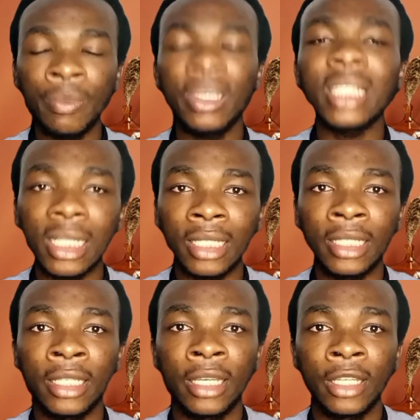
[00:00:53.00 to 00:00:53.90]

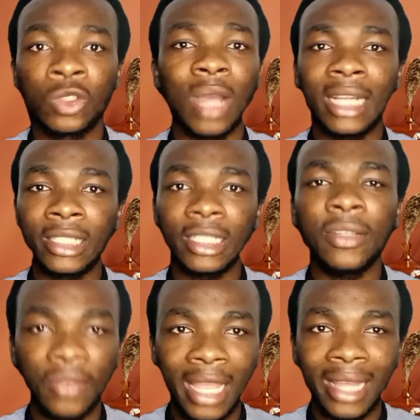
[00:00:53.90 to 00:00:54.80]
basically, to
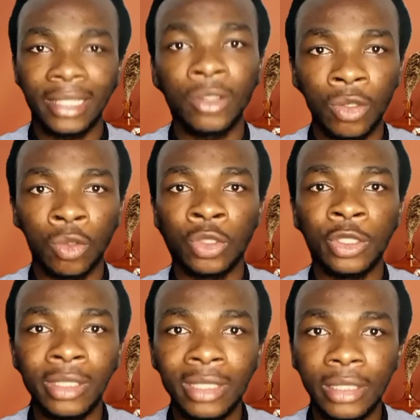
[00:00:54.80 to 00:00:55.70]
achieve any goal,
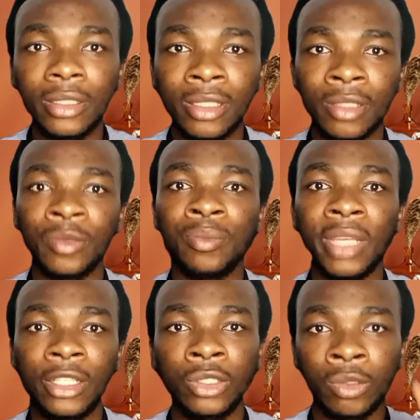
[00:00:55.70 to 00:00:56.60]
you need to
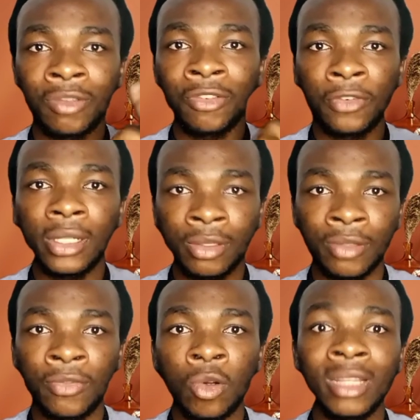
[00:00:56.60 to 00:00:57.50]
make sure first
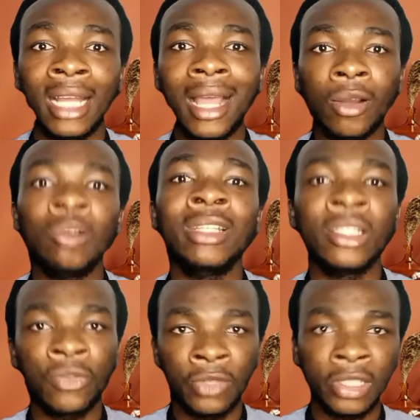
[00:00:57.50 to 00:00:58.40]
of all that goal
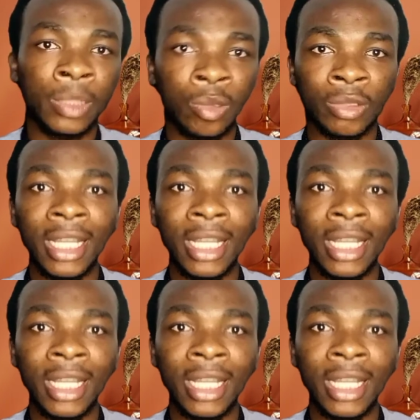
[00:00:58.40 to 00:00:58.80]
is feasible.